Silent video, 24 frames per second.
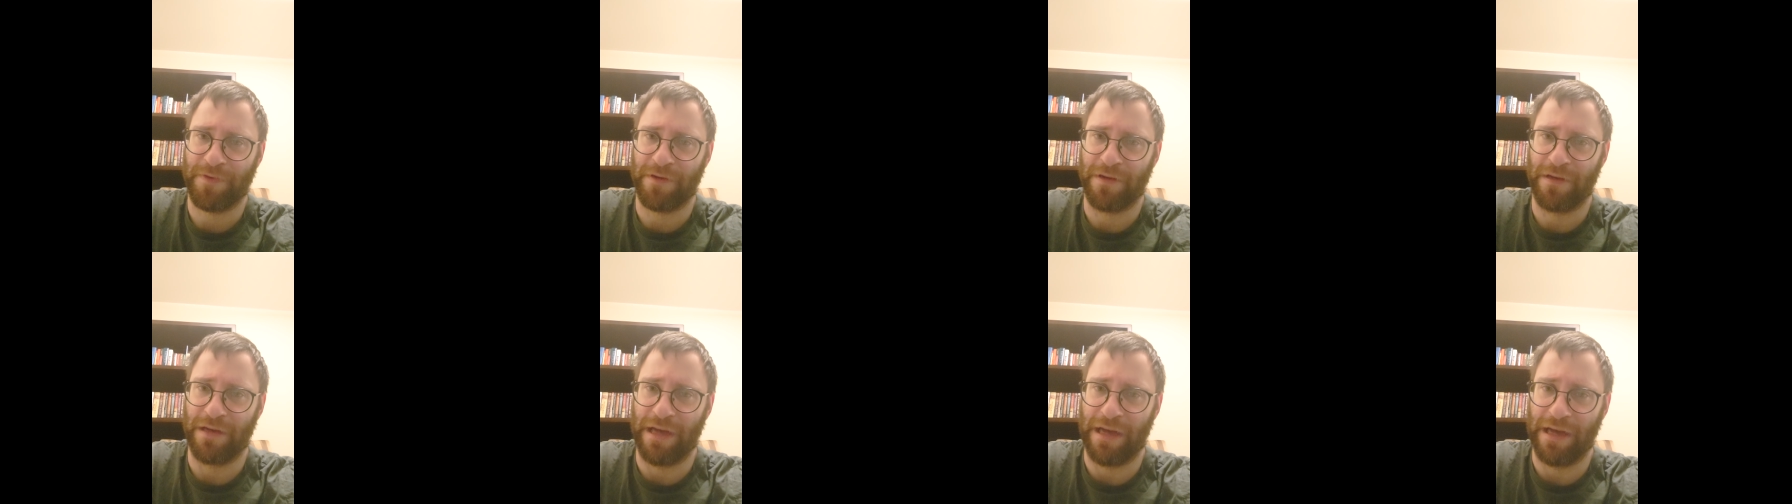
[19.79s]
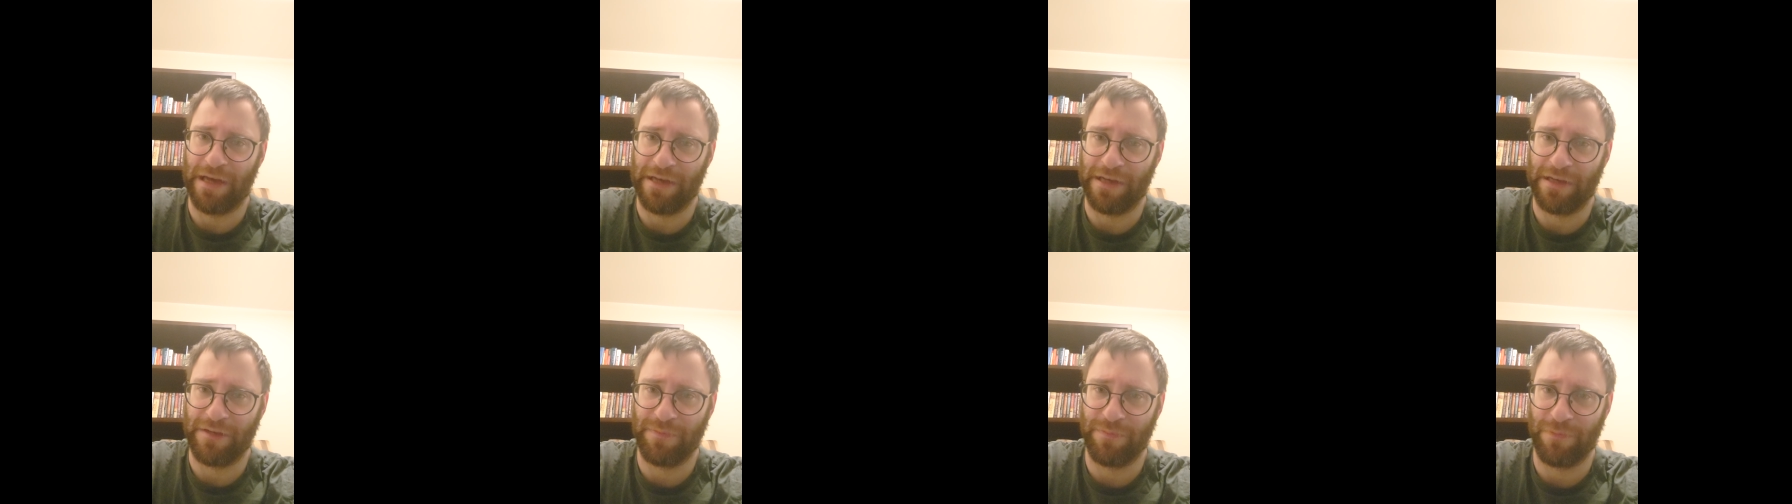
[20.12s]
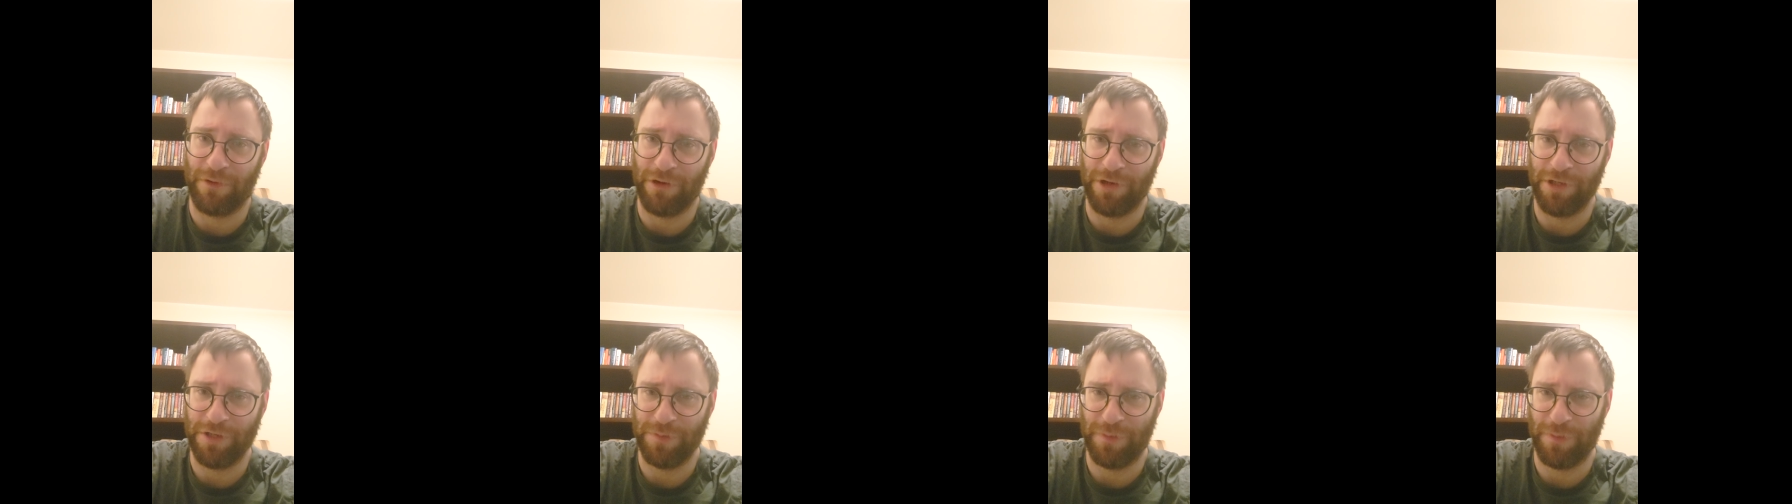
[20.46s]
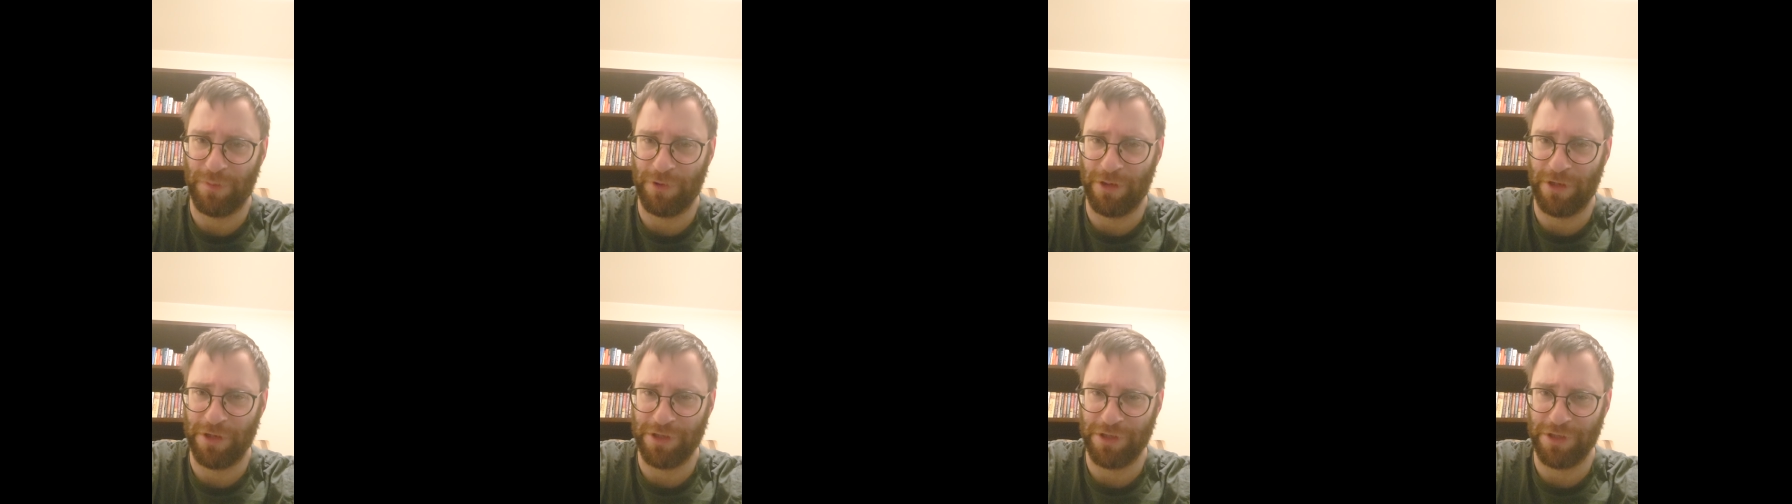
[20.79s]
like Polish
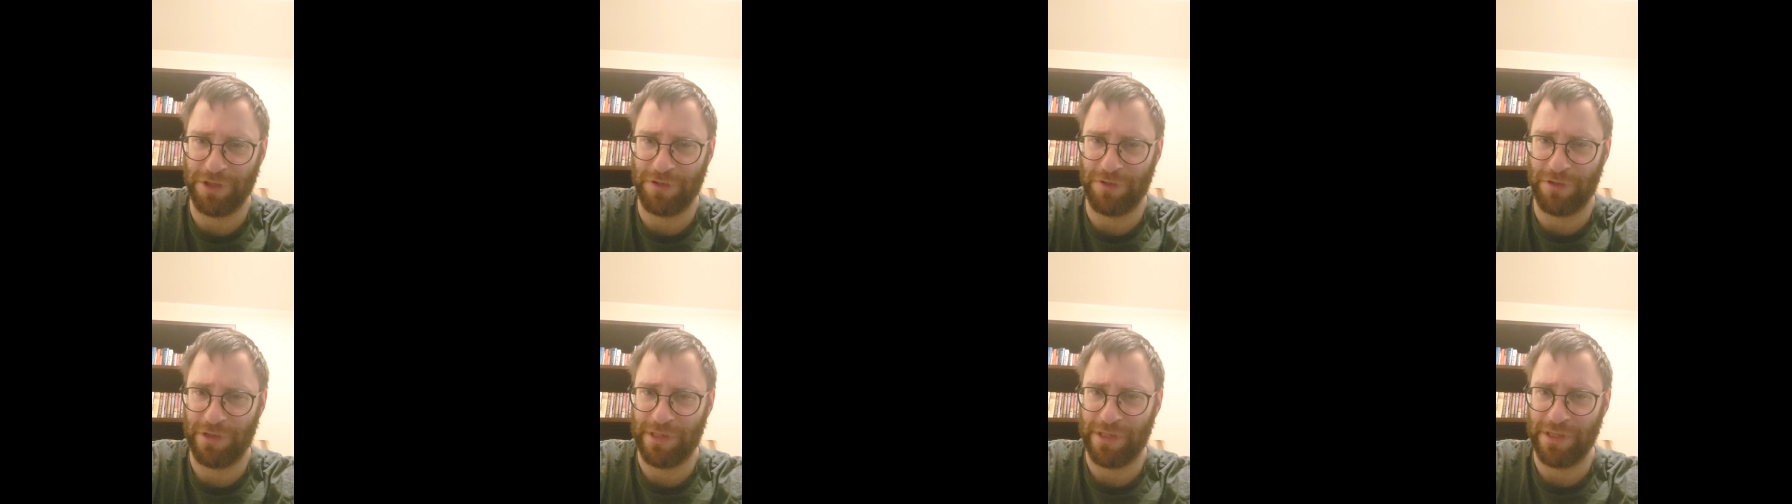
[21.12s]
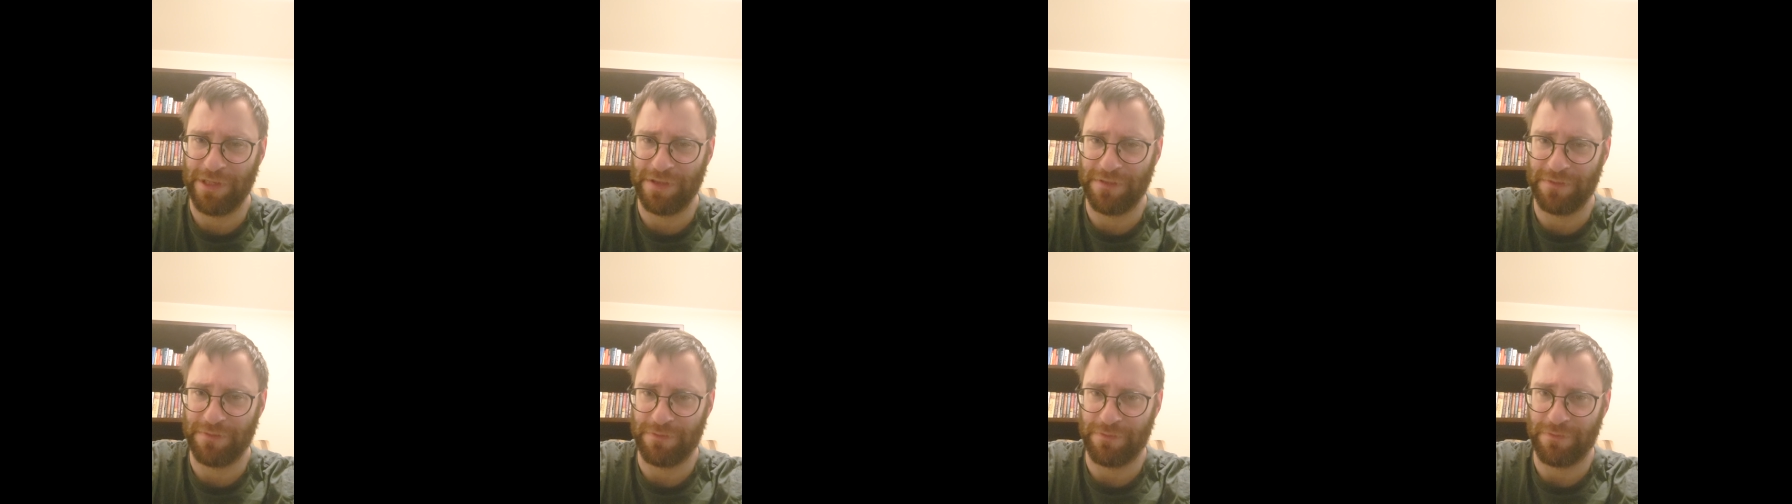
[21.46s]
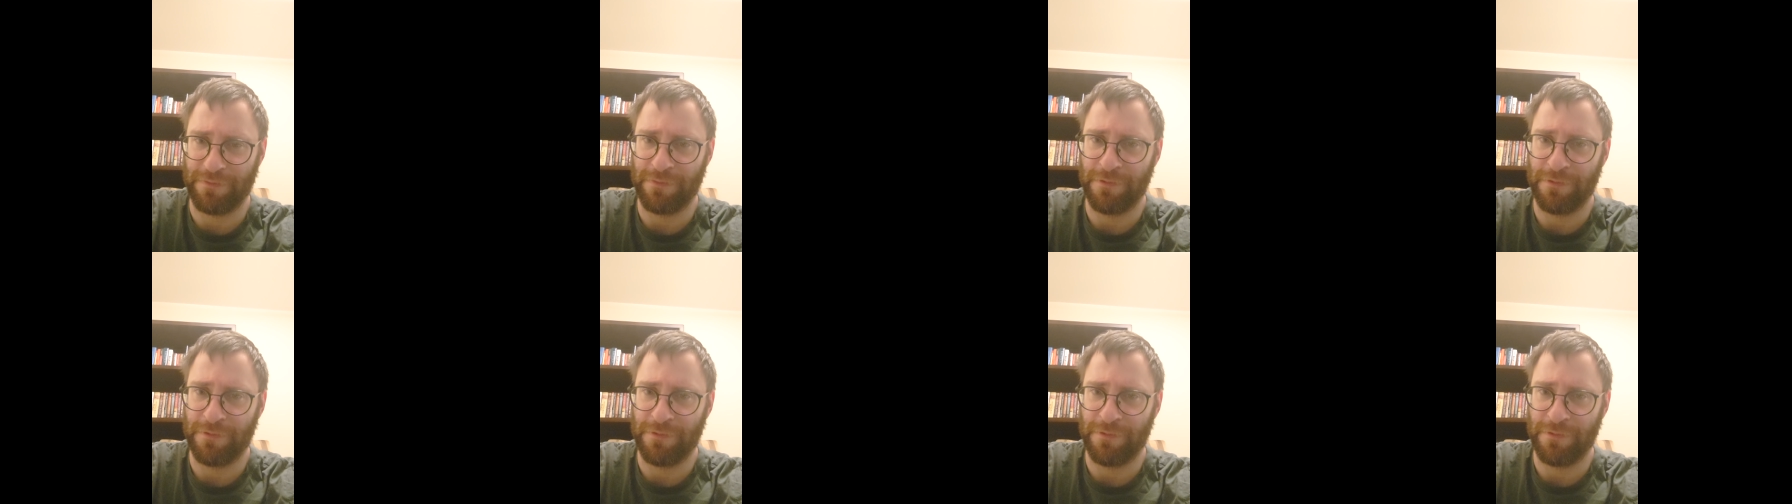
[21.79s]
population nowadays.